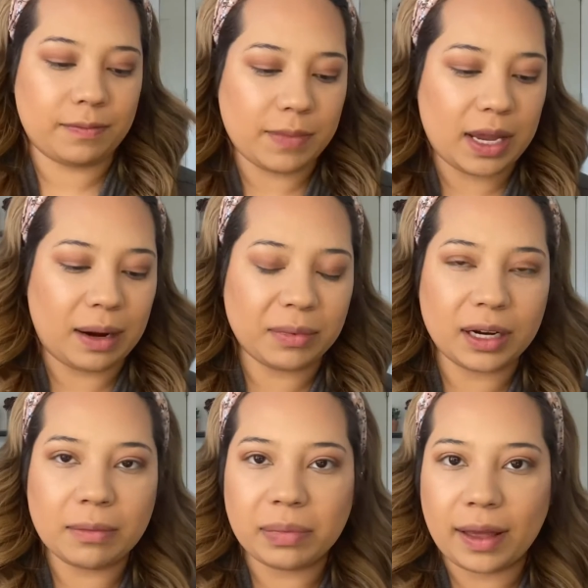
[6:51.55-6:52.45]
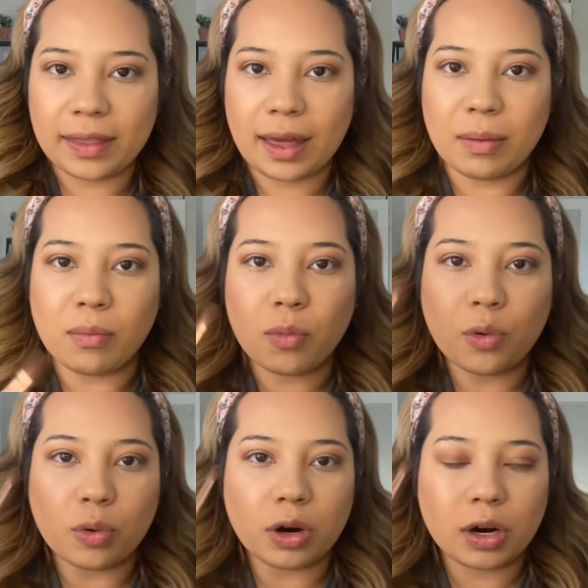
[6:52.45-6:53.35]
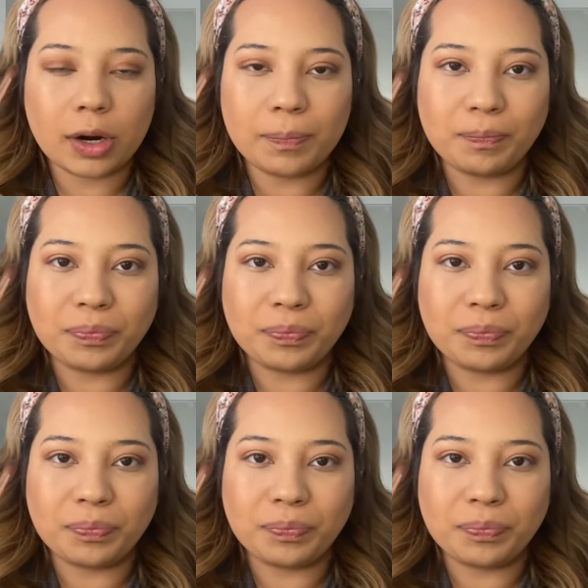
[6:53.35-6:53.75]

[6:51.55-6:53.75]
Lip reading: And I'm gonna apply that more